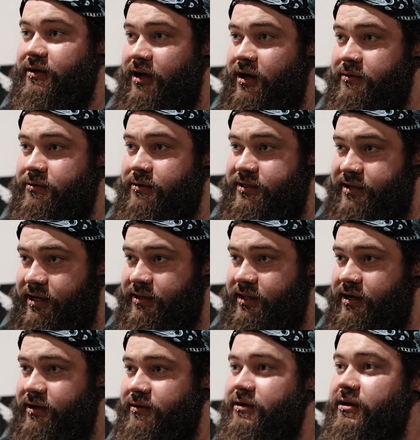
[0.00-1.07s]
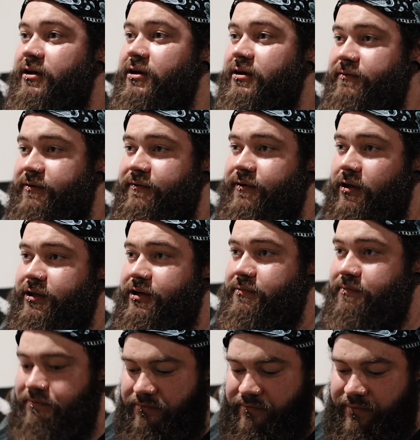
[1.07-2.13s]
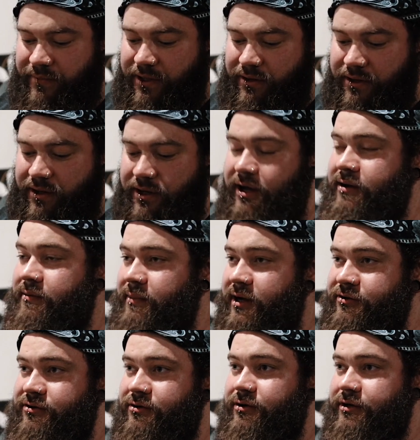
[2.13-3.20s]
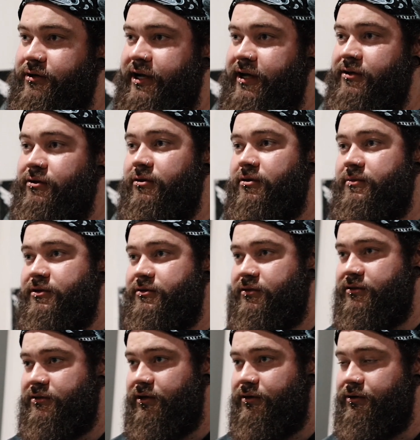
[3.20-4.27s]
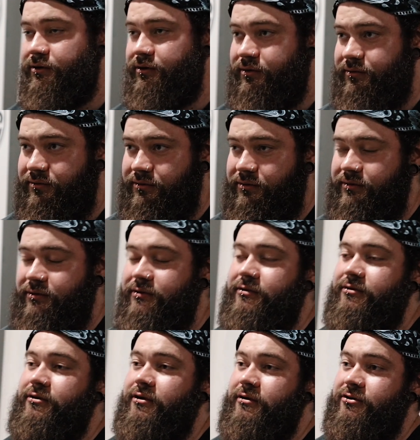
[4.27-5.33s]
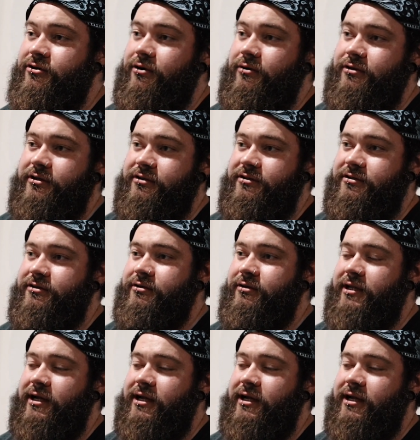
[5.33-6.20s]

I'm going to attack that for volume, and then make sure you're hitting all the muscles, so your shoulders, your